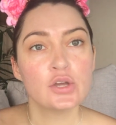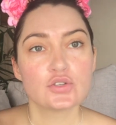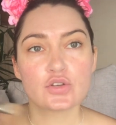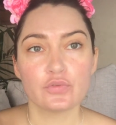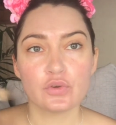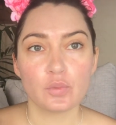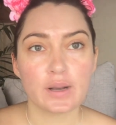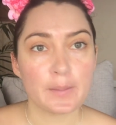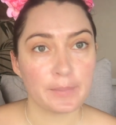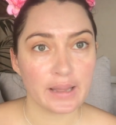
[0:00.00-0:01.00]
So if you
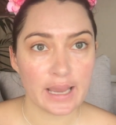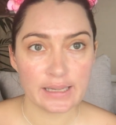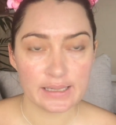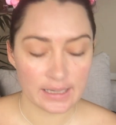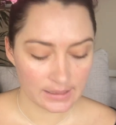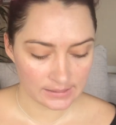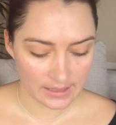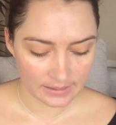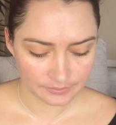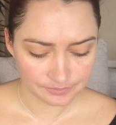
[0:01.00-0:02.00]
want to blend it,
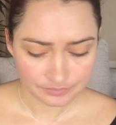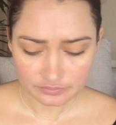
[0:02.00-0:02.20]
then